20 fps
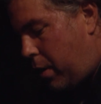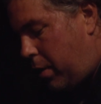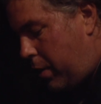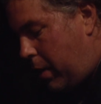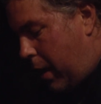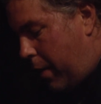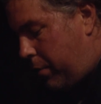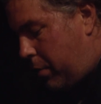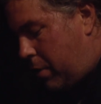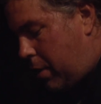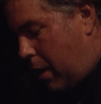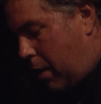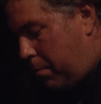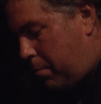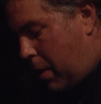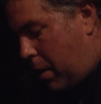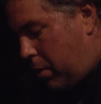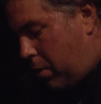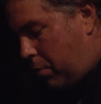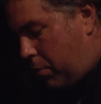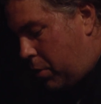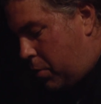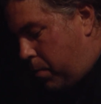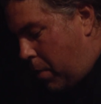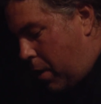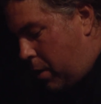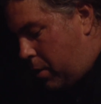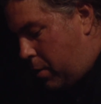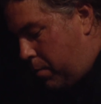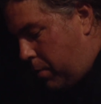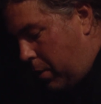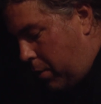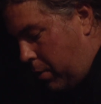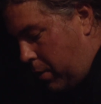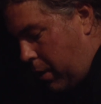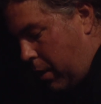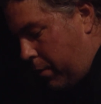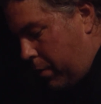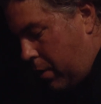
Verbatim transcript: Well, you have to take mental responsibility.